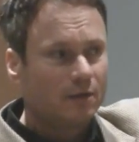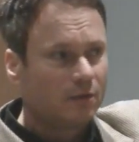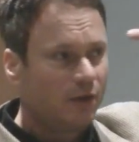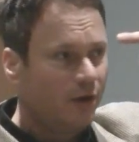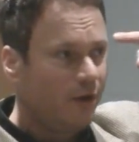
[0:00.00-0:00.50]

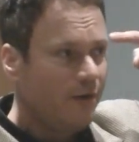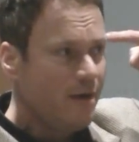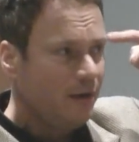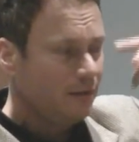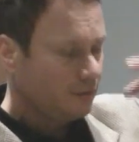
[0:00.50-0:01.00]

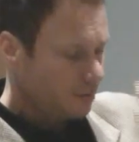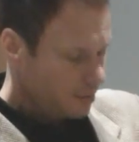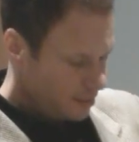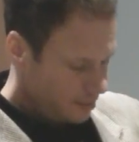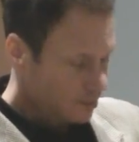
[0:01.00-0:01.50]
Learn,
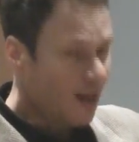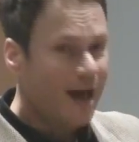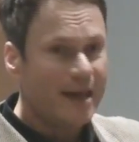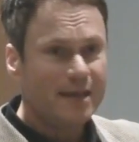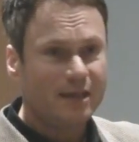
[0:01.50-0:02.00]

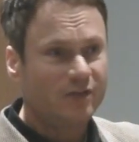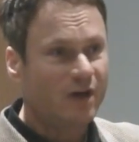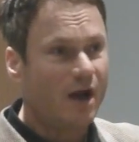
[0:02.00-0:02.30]
like is